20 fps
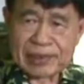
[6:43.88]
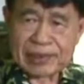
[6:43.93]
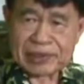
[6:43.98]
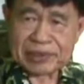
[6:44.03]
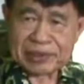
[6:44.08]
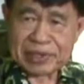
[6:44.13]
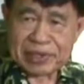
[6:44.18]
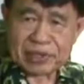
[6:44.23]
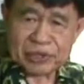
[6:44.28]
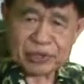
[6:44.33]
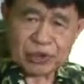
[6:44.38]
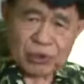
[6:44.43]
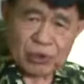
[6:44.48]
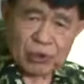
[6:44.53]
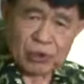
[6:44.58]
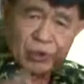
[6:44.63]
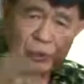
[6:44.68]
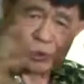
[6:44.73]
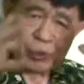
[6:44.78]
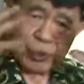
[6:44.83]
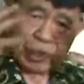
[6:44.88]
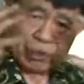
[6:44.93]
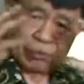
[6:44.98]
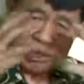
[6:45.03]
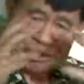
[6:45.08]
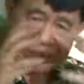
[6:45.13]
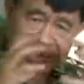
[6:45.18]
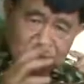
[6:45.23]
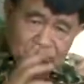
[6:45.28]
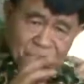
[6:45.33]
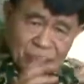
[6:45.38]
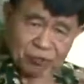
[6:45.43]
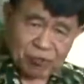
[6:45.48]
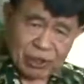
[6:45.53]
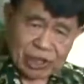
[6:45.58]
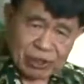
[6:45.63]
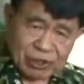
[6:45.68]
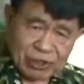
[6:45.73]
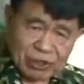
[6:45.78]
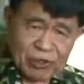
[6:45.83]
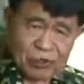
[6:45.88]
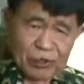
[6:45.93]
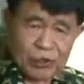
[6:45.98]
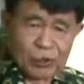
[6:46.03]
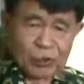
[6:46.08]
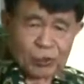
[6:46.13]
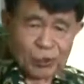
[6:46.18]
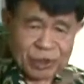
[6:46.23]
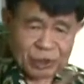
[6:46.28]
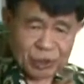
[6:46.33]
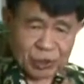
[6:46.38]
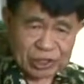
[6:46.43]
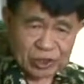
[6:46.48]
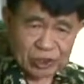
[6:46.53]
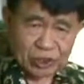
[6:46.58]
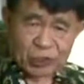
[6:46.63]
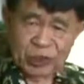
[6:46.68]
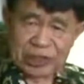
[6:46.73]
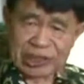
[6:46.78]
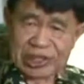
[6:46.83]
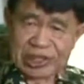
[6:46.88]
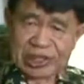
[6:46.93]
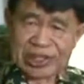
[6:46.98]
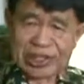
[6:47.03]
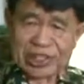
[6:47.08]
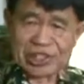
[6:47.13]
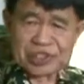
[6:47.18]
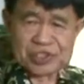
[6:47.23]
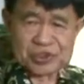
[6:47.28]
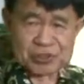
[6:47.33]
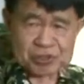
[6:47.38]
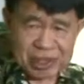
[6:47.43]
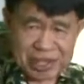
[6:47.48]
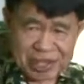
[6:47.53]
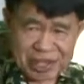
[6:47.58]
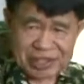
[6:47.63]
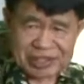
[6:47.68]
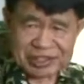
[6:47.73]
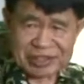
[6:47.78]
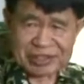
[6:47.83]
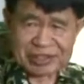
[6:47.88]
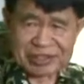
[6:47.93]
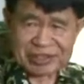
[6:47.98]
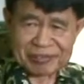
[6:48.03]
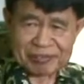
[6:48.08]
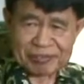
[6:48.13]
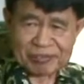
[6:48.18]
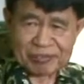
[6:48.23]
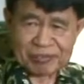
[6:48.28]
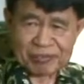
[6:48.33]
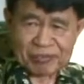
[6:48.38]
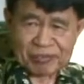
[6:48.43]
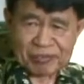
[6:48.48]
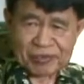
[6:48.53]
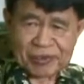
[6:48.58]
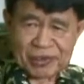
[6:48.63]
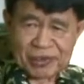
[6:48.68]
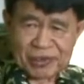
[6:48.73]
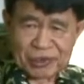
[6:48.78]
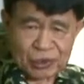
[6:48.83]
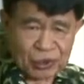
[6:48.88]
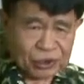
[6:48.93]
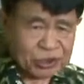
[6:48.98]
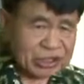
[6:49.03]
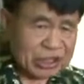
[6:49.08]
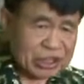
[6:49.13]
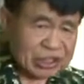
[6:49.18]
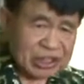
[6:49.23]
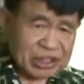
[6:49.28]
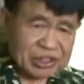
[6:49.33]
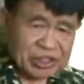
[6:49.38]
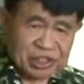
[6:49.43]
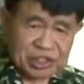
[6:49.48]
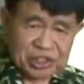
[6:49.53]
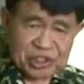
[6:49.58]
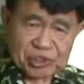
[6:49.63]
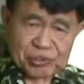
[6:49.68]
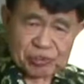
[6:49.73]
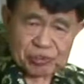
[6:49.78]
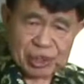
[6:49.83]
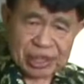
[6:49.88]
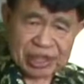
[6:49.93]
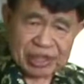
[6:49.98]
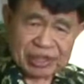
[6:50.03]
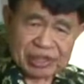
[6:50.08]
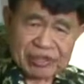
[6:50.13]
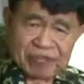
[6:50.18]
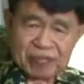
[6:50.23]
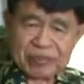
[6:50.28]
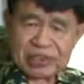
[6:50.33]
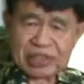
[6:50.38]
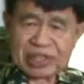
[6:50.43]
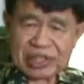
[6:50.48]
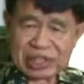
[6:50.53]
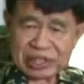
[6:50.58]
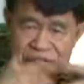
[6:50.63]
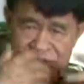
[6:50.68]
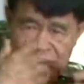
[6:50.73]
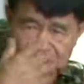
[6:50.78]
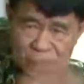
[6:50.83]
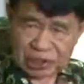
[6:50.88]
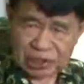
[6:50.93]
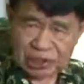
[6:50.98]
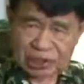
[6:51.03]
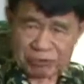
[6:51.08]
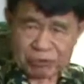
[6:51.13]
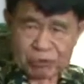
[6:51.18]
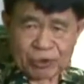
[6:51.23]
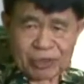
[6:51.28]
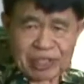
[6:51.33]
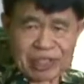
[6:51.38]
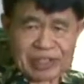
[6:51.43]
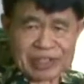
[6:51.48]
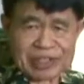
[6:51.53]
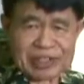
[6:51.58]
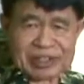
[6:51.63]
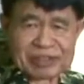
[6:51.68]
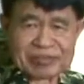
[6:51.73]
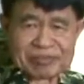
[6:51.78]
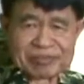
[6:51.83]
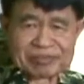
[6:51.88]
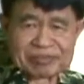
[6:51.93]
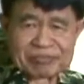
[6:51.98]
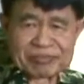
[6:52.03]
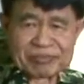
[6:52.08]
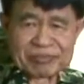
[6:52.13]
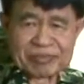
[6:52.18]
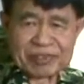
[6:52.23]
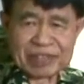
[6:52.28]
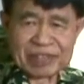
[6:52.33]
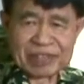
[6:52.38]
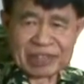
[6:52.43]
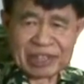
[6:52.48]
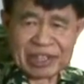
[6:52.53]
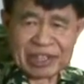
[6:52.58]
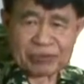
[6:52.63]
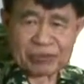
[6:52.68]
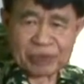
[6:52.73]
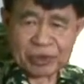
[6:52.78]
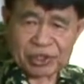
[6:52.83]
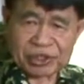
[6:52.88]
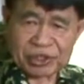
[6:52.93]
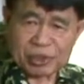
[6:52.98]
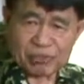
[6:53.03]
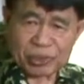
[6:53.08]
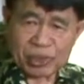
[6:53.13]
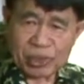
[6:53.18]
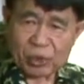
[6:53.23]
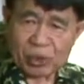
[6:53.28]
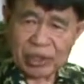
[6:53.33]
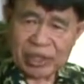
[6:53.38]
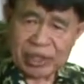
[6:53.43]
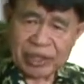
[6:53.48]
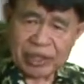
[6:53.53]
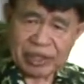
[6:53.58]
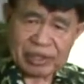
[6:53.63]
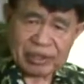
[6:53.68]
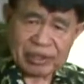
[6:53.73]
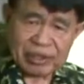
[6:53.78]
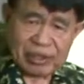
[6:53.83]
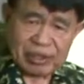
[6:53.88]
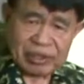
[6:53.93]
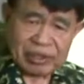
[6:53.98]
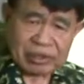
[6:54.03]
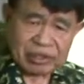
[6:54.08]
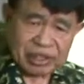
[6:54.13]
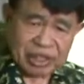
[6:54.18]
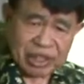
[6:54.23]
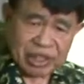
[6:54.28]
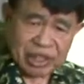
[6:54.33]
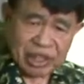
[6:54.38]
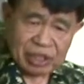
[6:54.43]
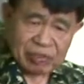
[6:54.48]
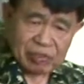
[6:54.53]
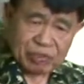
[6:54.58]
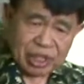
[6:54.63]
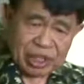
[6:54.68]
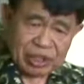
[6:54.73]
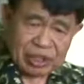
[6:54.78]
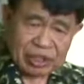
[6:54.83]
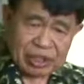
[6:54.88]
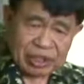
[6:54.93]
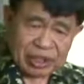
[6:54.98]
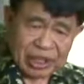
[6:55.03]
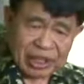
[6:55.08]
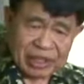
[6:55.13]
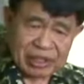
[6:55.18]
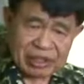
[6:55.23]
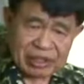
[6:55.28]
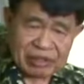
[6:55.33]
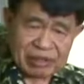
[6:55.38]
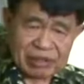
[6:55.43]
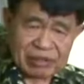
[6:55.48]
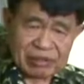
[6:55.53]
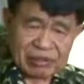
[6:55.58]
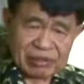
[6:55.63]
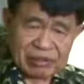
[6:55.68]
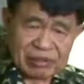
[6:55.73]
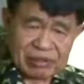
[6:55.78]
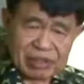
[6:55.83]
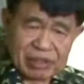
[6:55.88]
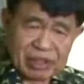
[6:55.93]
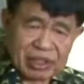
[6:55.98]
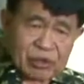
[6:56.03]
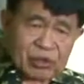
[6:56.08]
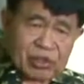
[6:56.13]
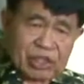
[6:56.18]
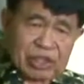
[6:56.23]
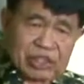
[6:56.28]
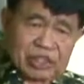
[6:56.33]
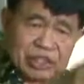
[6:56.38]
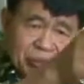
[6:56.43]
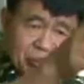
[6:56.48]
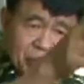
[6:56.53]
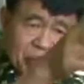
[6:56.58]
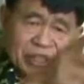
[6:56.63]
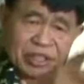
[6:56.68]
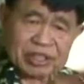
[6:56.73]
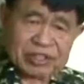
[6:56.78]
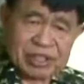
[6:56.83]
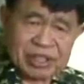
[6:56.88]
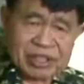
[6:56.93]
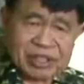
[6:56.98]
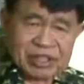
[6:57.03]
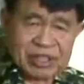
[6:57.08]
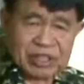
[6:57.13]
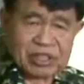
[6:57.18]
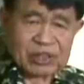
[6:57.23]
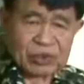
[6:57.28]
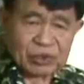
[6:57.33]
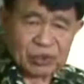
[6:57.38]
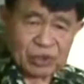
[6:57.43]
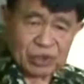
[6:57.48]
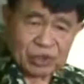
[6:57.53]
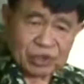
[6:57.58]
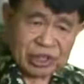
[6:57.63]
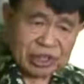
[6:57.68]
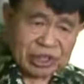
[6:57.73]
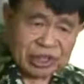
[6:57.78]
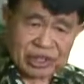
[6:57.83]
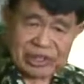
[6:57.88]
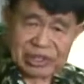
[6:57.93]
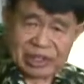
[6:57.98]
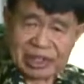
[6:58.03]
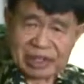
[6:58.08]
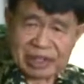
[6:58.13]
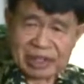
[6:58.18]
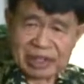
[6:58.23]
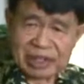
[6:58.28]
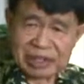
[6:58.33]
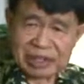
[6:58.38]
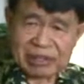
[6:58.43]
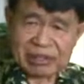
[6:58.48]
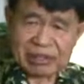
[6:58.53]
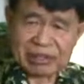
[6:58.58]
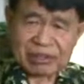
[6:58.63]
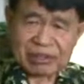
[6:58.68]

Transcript: So we must have to follow what was only inspired. Those that are not inspired, that is only for God. Like for example, why this young man died and you are 76, you did not die yet.